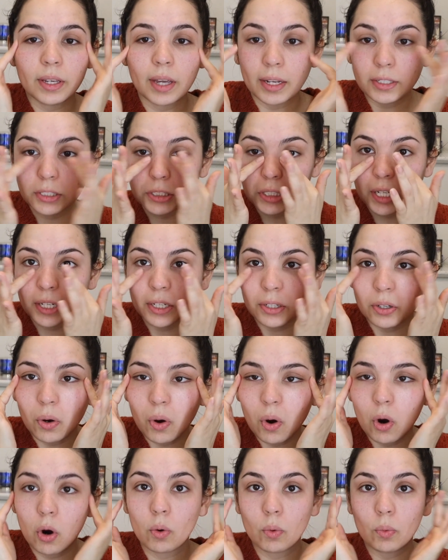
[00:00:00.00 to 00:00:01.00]
I just kind of
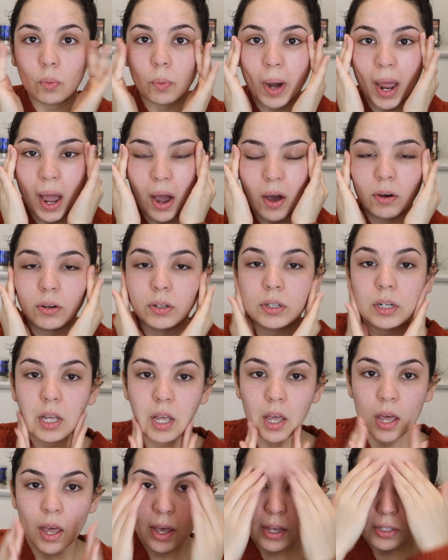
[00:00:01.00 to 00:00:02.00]
go around.
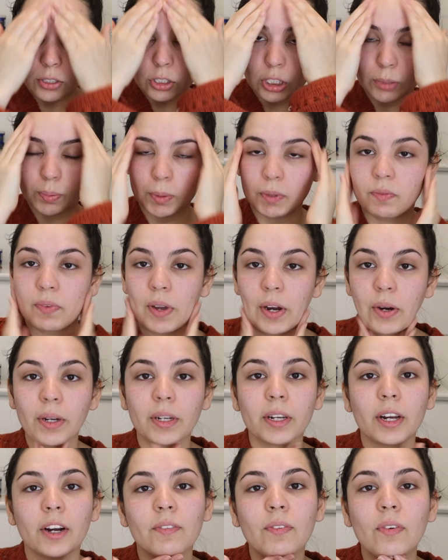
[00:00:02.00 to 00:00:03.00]
Just be very
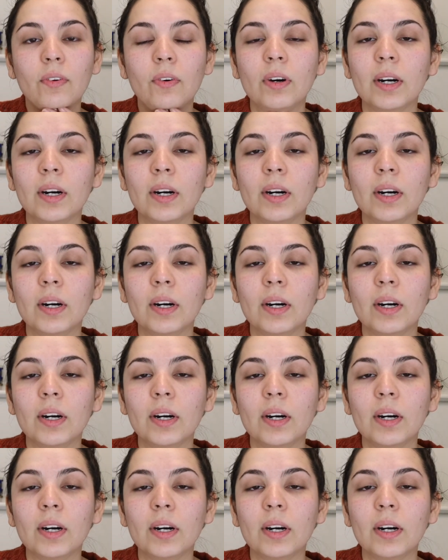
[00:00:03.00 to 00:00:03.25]
careful.